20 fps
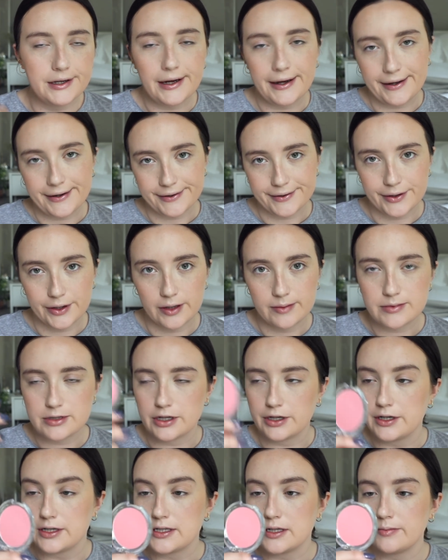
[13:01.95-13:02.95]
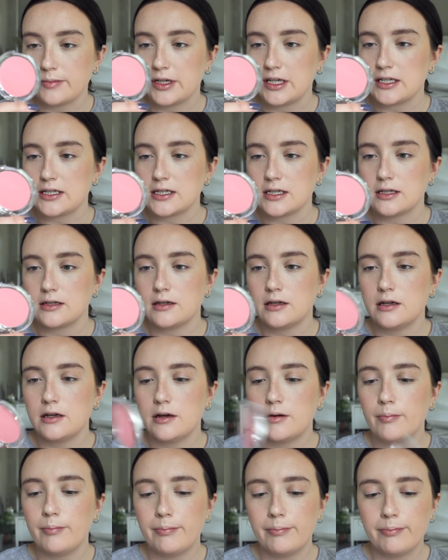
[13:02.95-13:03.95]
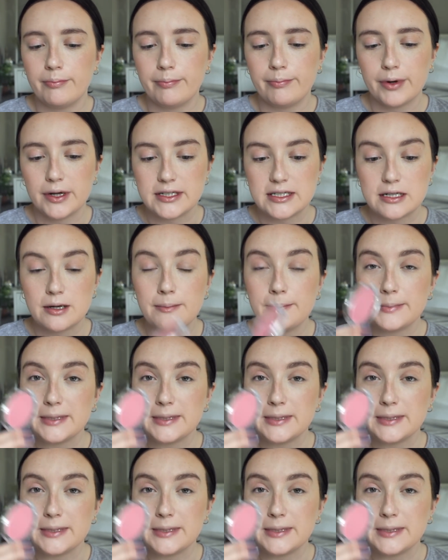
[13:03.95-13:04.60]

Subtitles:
I don't know, I'm sorry, somebody did. But to